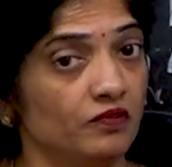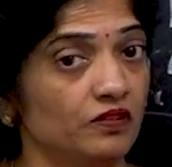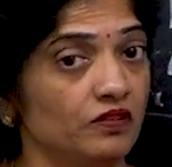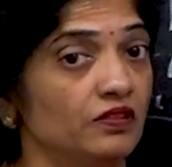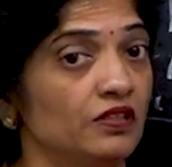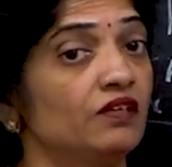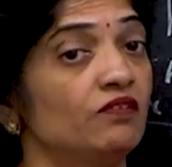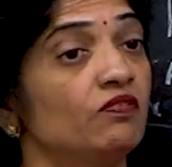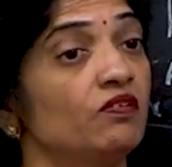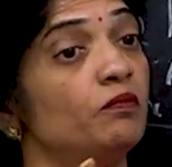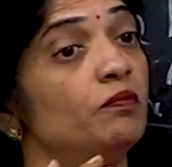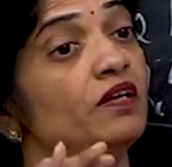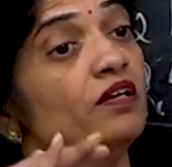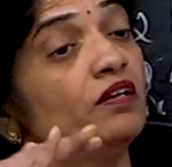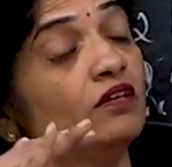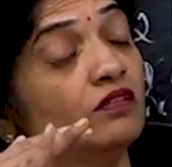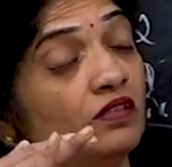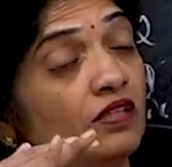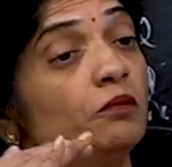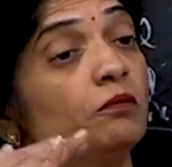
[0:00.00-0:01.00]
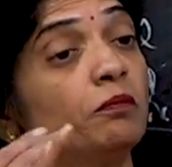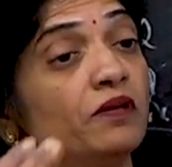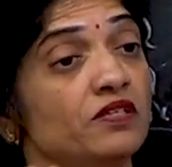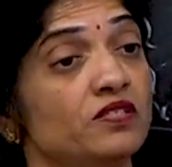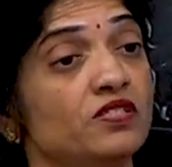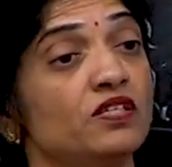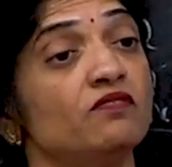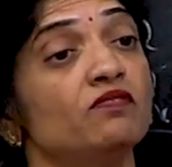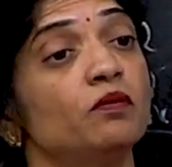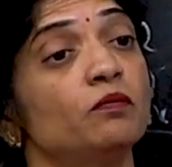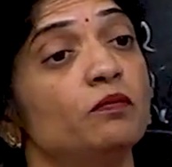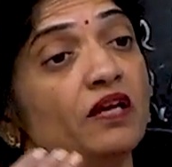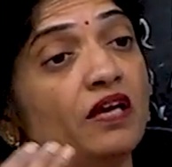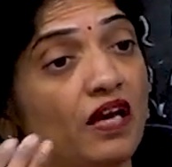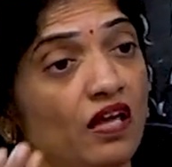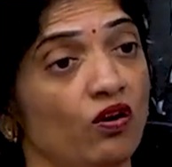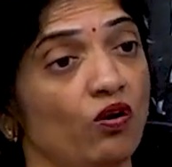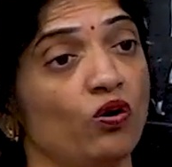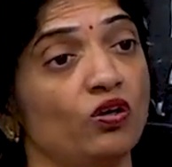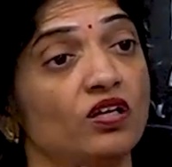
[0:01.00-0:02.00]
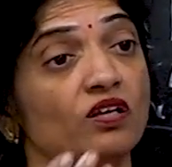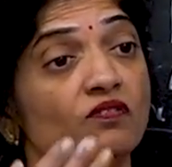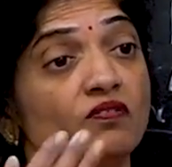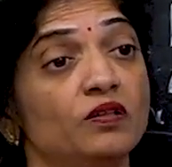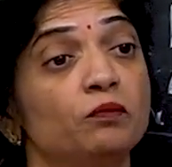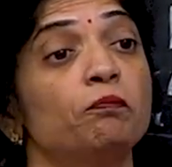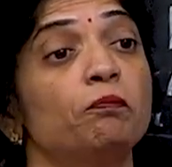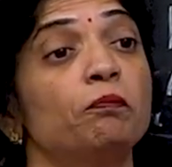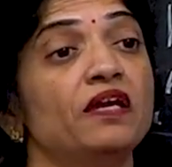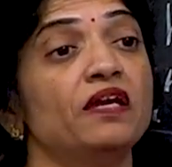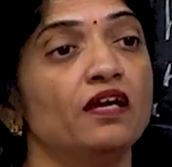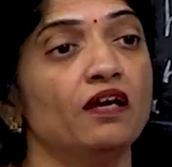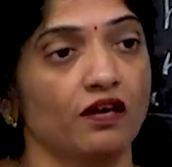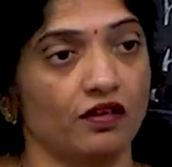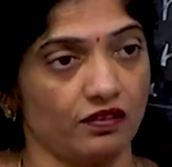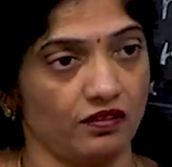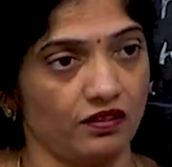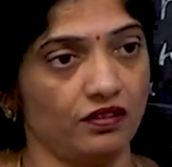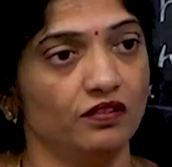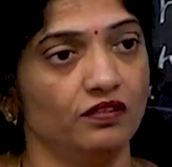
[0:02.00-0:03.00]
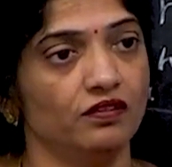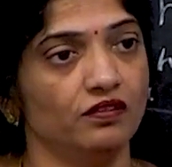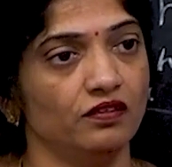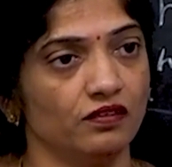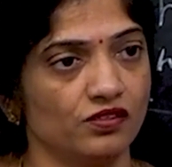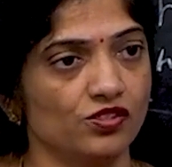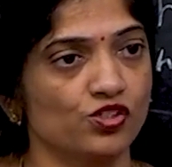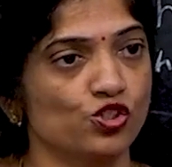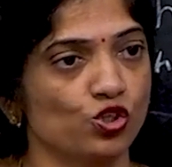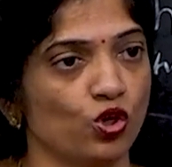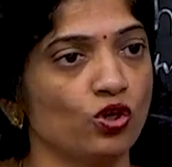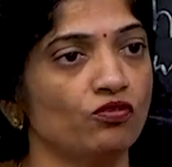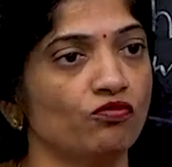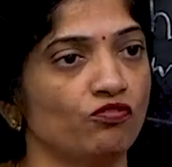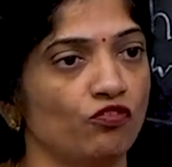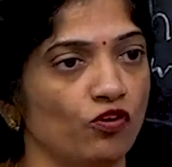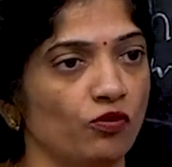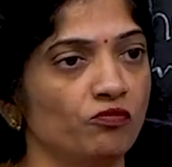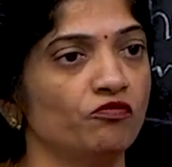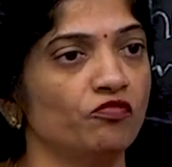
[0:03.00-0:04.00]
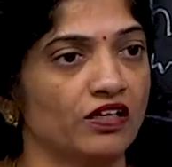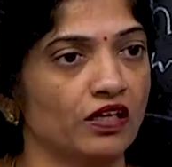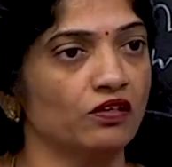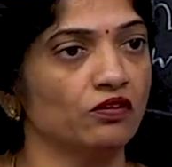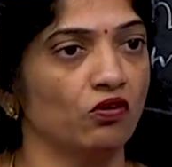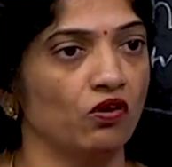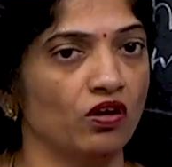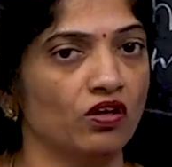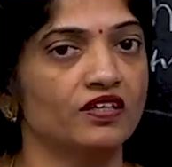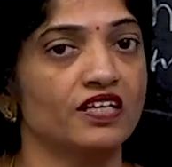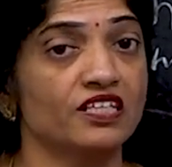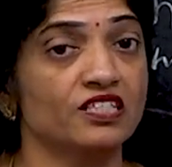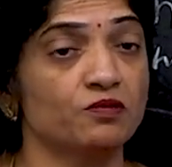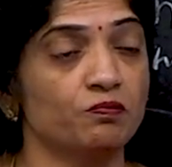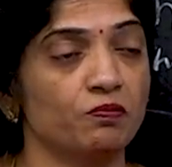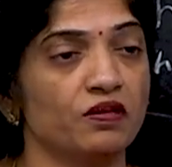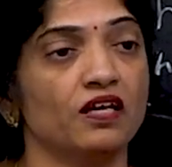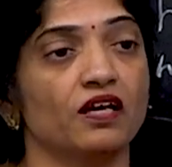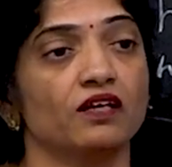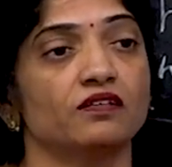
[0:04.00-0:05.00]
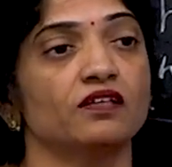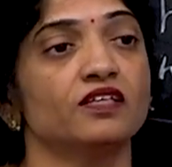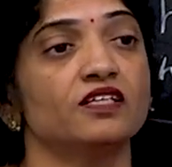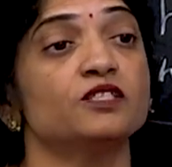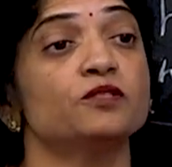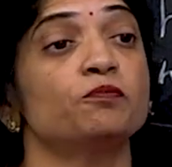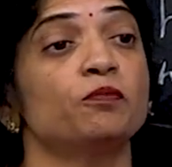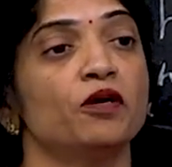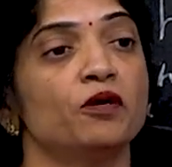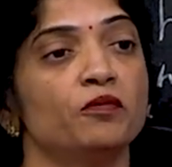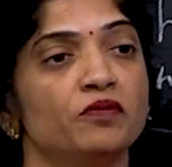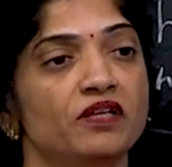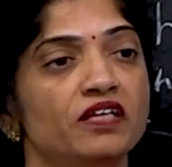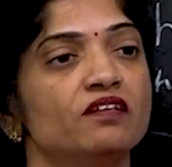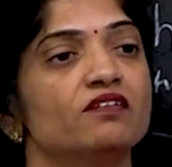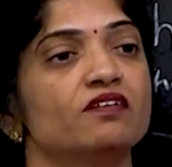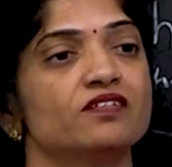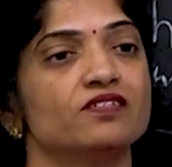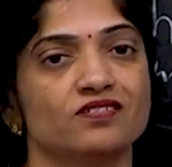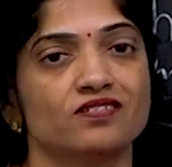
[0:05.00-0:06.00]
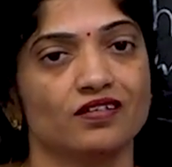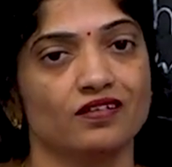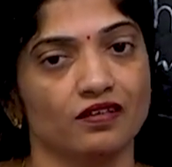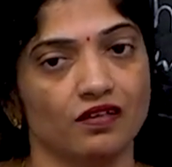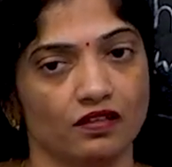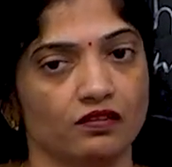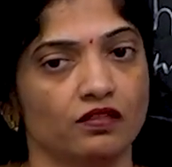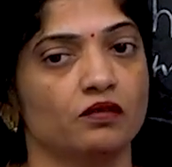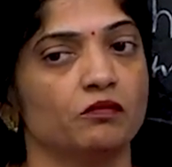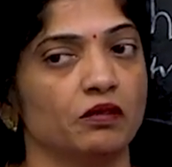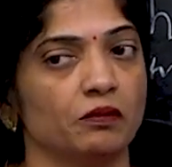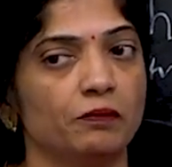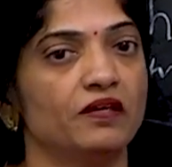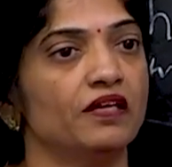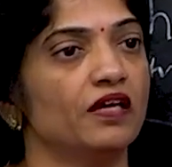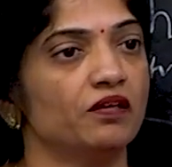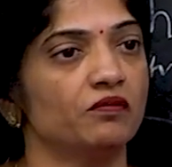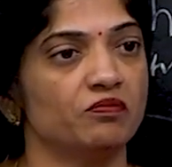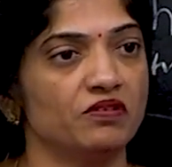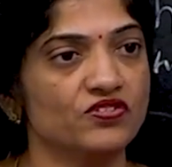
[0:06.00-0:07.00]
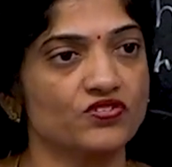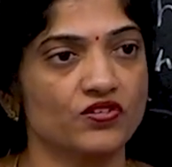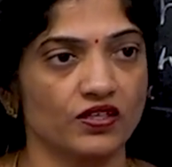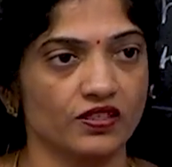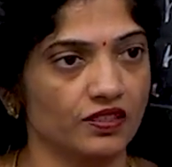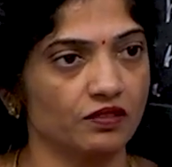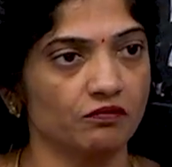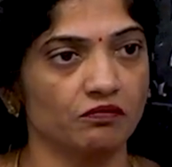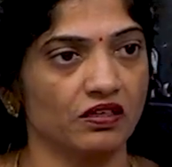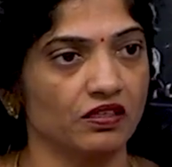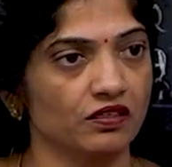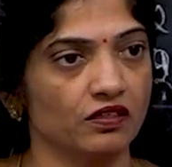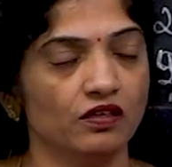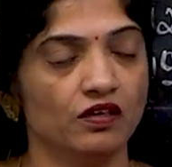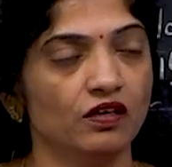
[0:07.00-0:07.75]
that person will be allotted with PR. In short form we can call it as PR, that is permanent resident, nothing but PR means nothing but.